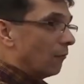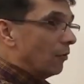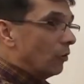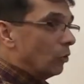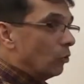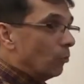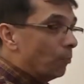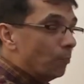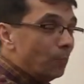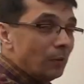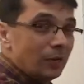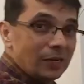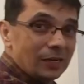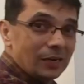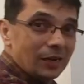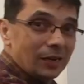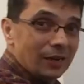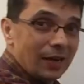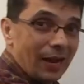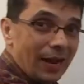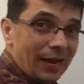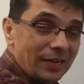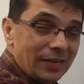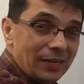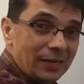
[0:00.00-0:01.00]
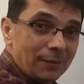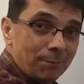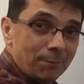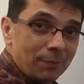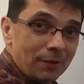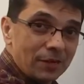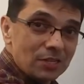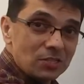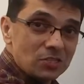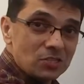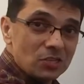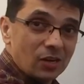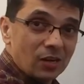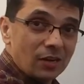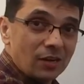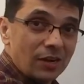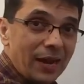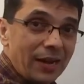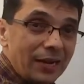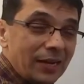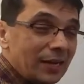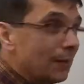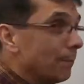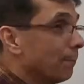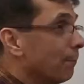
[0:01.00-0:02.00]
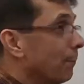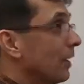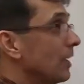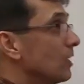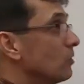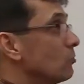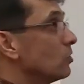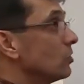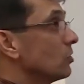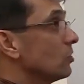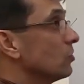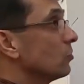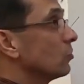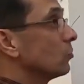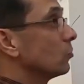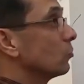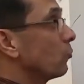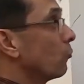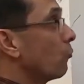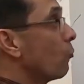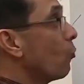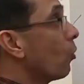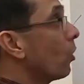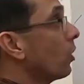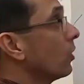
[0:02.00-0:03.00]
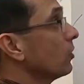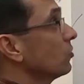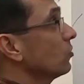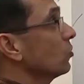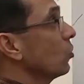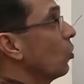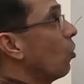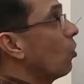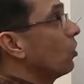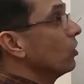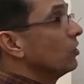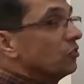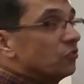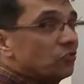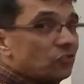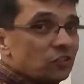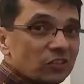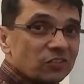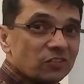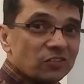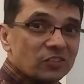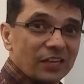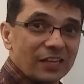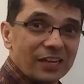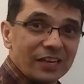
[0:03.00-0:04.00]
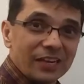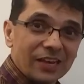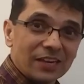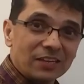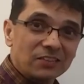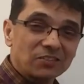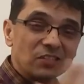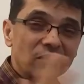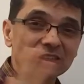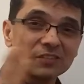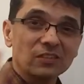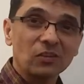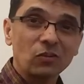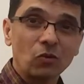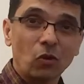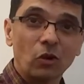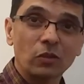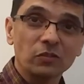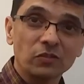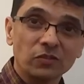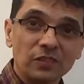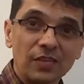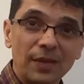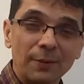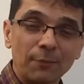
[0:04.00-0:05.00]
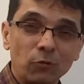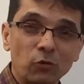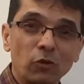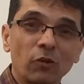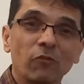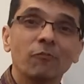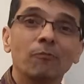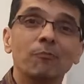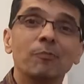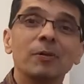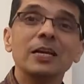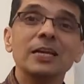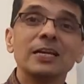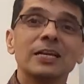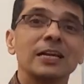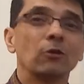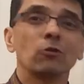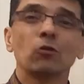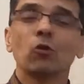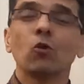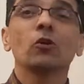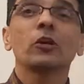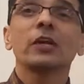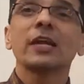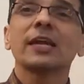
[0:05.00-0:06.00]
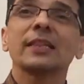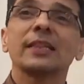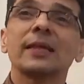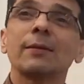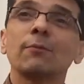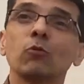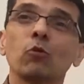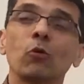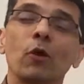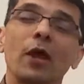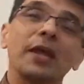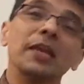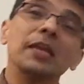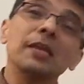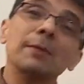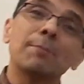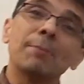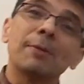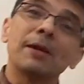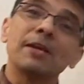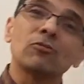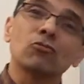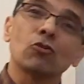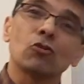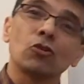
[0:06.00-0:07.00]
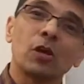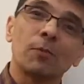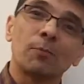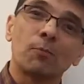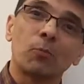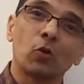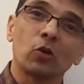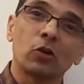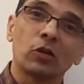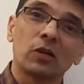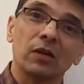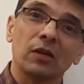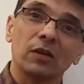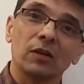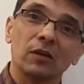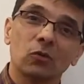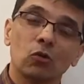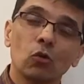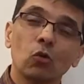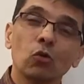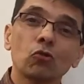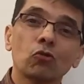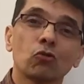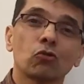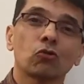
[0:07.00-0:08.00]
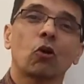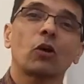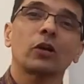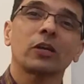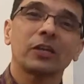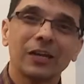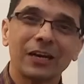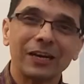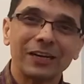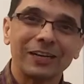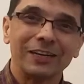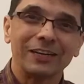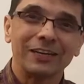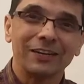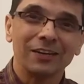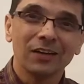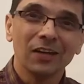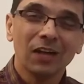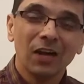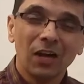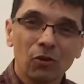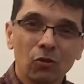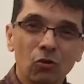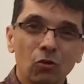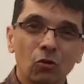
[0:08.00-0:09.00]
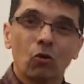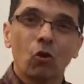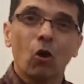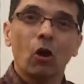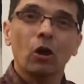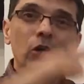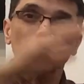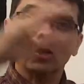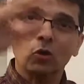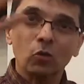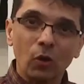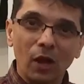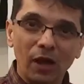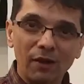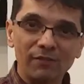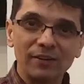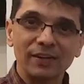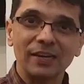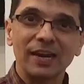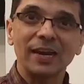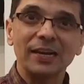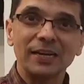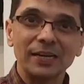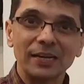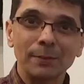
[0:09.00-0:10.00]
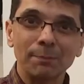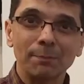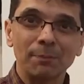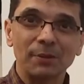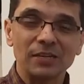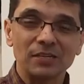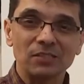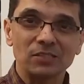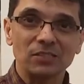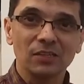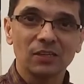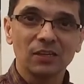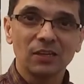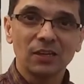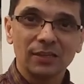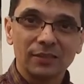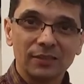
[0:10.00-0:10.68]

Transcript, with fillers: When you build a landing page, a landing page which is focused on just engaged as a concept, you have built it. You don't take them to any page on your portal. Don't shortcut it. You got to have a landing page.